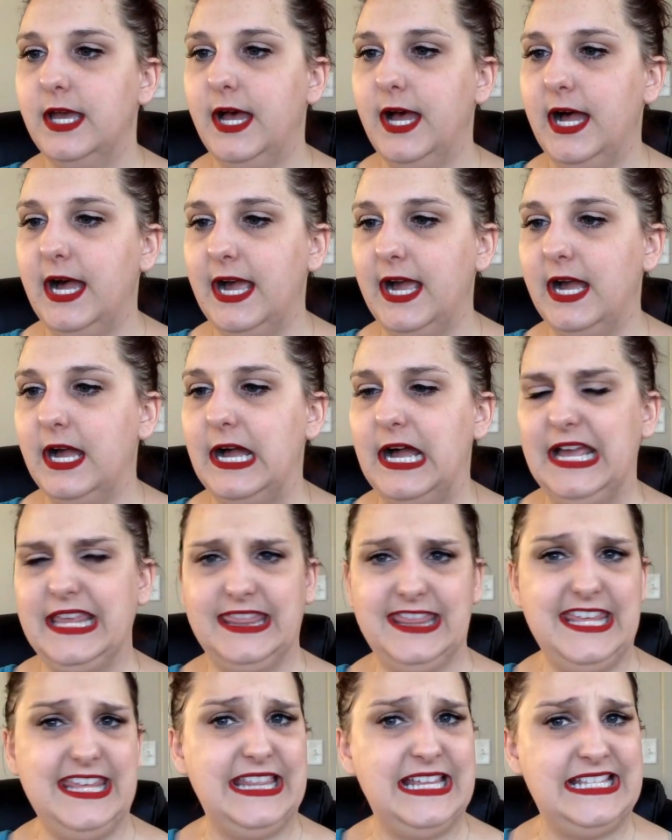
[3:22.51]
I
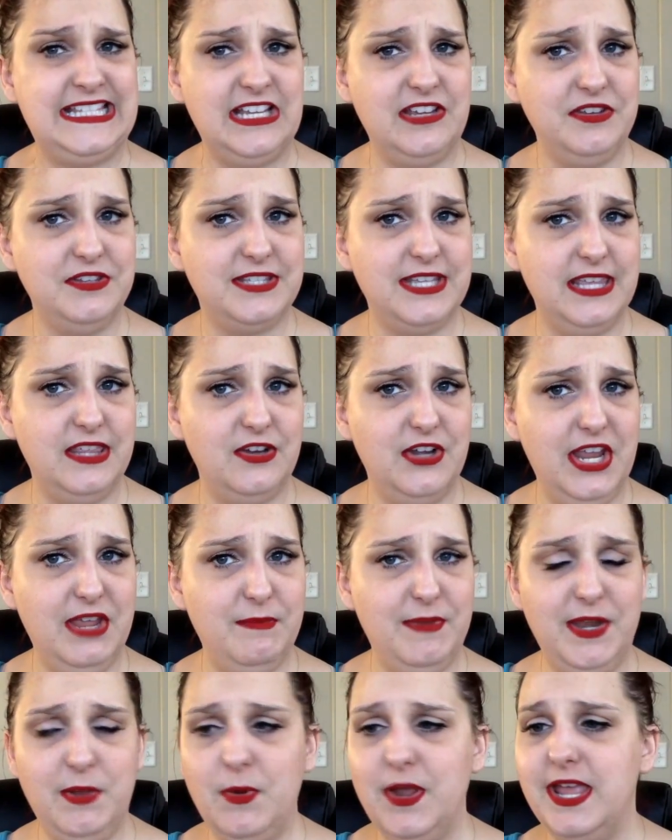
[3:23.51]
think that's how you say their name
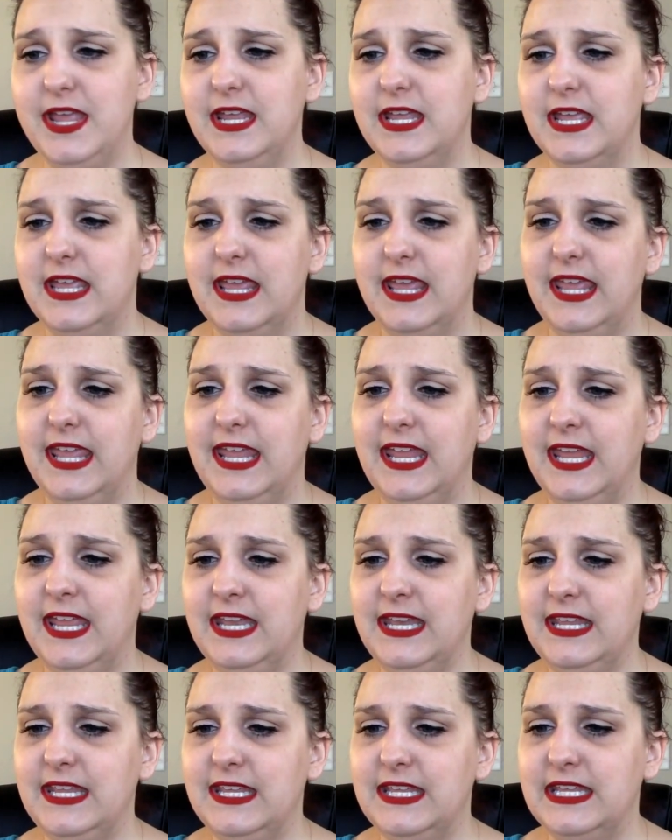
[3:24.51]
anyway.
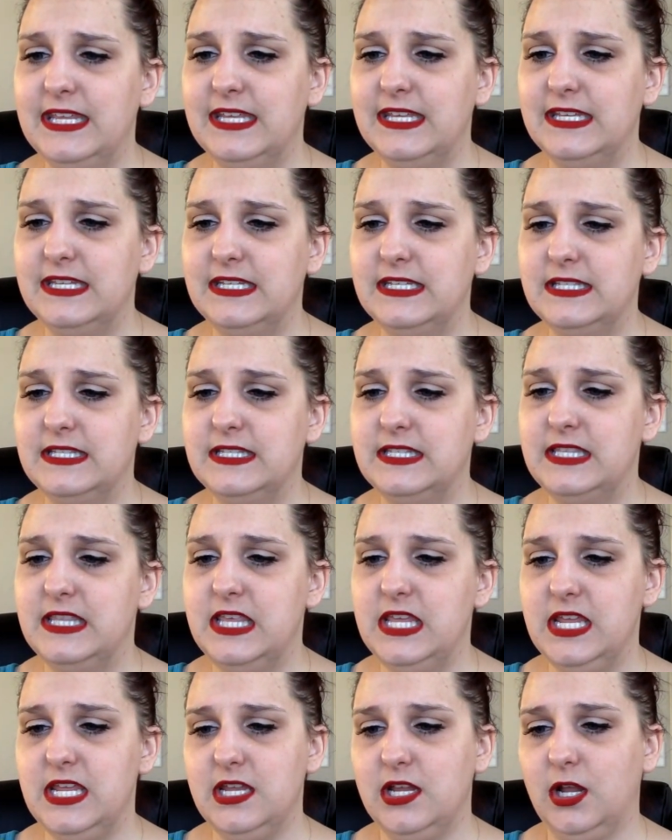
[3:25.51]
It is
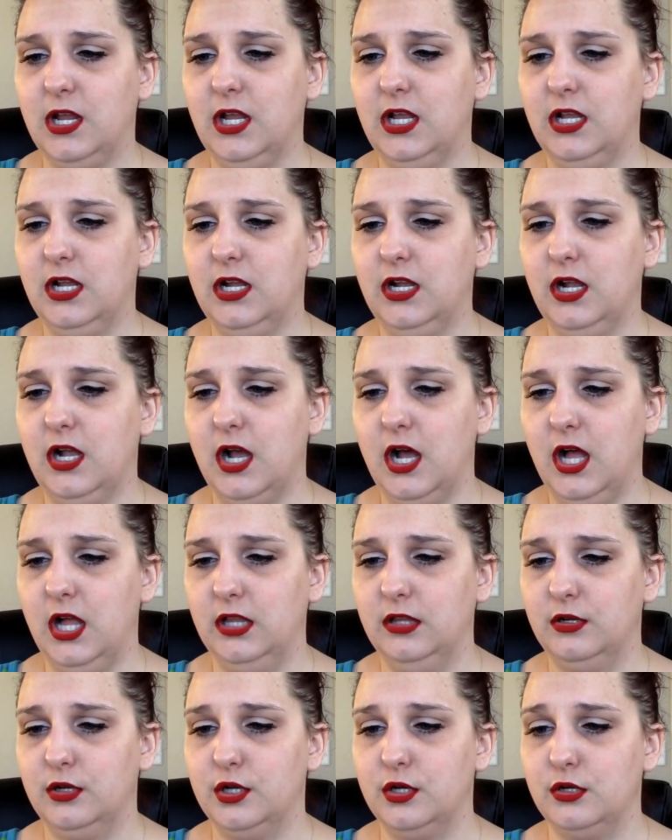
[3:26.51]
the
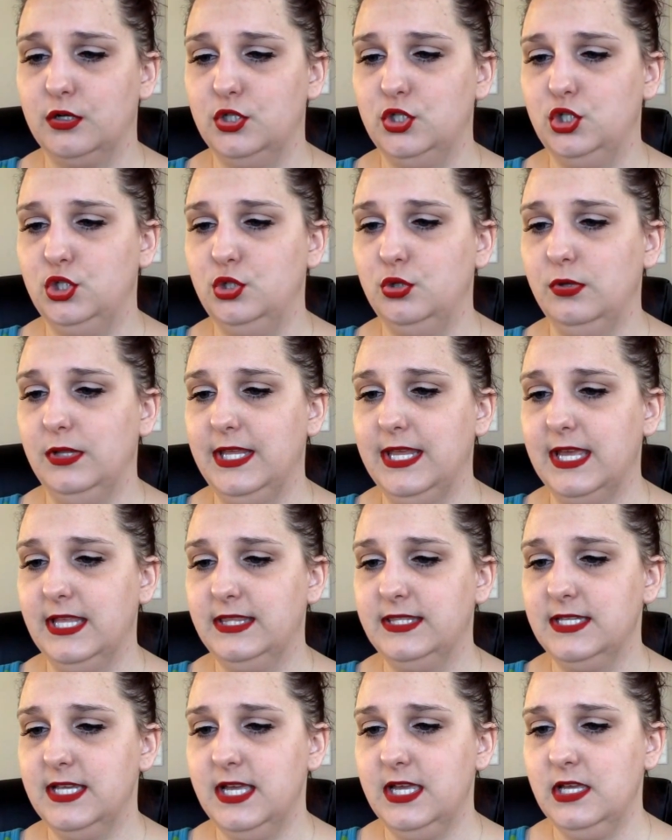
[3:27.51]
color
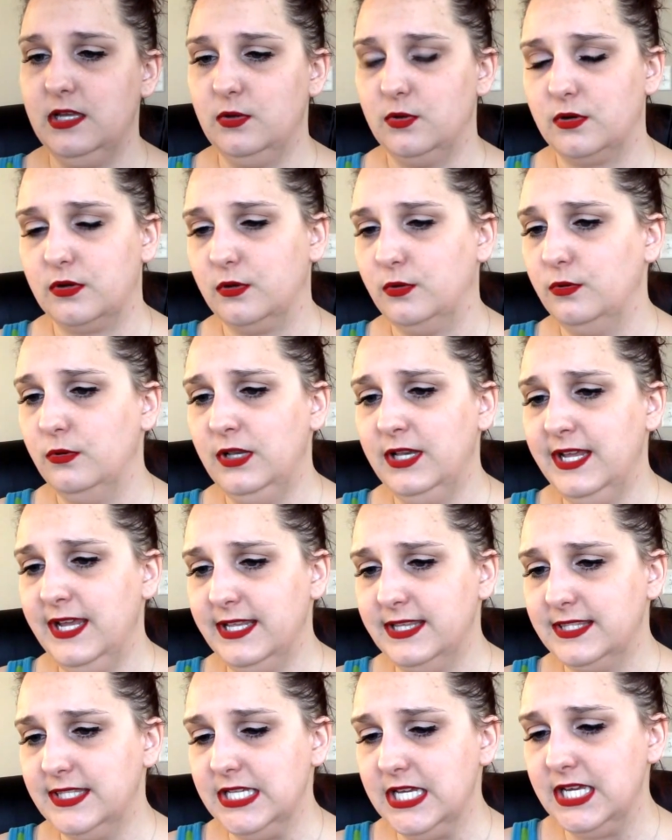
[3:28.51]
Giulietta or
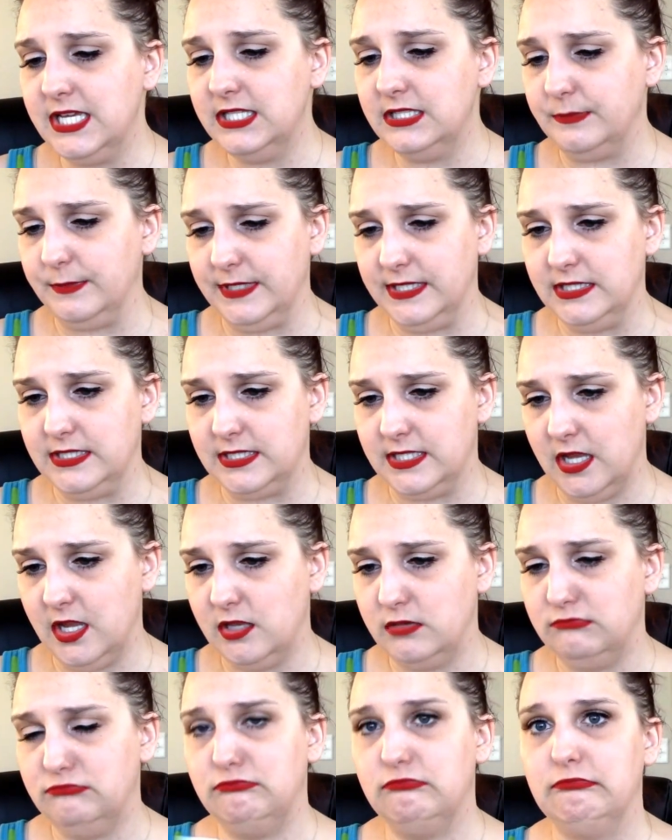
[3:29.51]
Giulietta, depends
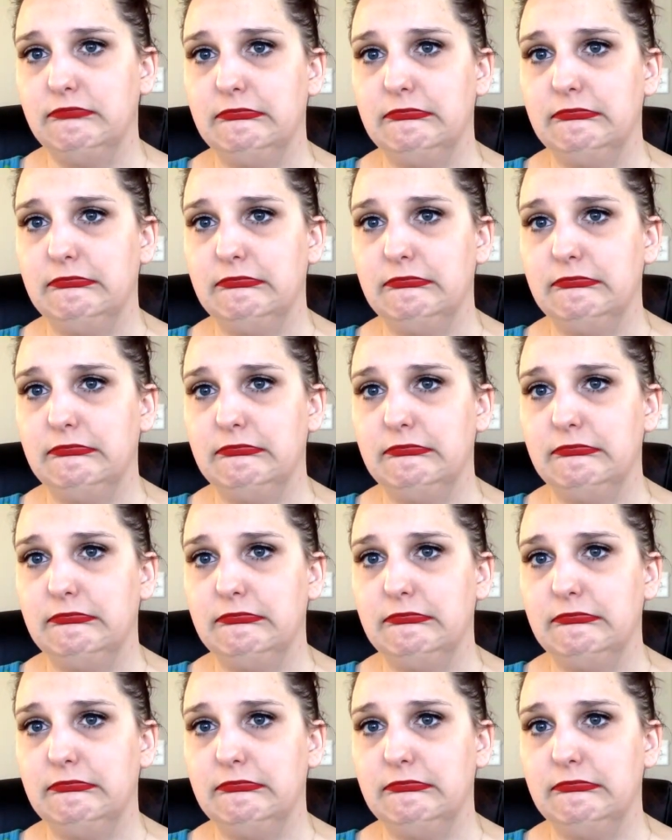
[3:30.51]
on